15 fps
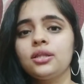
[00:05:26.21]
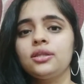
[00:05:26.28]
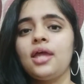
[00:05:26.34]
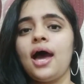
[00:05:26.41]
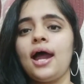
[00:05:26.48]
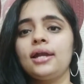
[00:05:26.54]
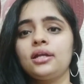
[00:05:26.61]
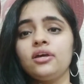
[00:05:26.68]

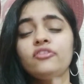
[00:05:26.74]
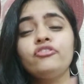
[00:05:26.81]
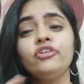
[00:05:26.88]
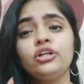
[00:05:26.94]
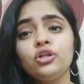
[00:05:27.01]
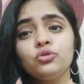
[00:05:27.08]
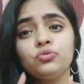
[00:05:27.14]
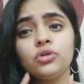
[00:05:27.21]
that if
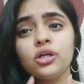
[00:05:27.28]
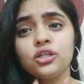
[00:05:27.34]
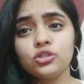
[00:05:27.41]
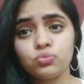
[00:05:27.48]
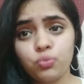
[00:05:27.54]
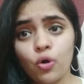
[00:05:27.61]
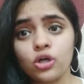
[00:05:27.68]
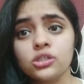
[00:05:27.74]
it is
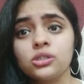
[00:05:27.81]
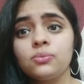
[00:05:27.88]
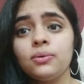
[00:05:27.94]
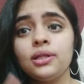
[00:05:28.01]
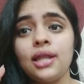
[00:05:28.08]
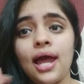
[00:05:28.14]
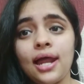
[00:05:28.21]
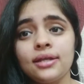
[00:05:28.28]

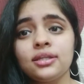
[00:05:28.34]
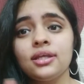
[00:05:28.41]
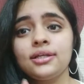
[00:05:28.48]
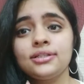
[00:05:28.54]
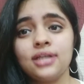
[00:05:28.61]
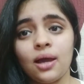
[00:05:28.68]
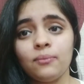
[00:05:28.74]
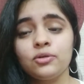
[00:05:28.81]
possible and the
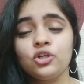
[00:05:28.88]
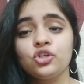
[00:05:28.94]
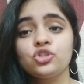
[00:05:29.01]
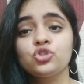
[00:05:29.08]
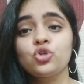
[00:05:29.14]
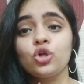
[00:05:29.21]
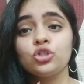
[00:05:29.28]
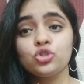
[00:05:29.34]
examiner
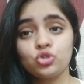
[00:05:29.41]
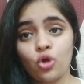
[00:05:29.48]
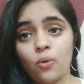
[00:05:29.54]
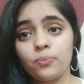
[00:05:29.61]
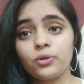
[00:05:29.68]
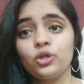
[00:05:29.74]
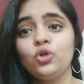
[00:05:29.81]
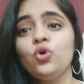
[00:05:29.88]
is not
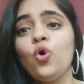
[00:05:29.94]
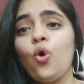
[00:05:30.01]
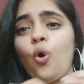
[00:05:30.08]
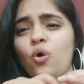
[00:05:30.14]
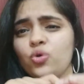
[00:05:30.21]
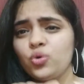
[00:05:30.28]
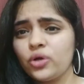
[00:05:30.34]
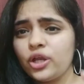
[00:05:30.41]
stopping you,
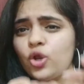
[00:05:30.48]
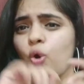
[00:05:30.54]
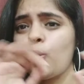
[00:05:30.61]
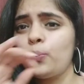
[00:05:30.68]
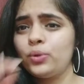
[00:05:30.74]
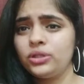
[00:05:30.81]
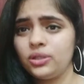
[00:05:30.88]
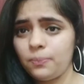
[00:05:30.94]
you can
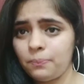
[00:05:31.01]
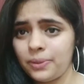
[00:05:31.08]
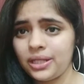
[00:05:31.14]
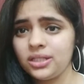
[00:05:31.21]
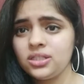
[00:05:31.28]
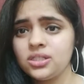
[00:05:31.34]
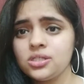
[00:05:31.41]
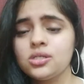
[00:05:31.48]
open the
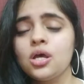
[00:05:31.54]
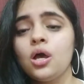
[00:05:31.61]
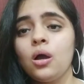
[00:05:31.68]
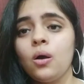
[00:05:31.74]
pens,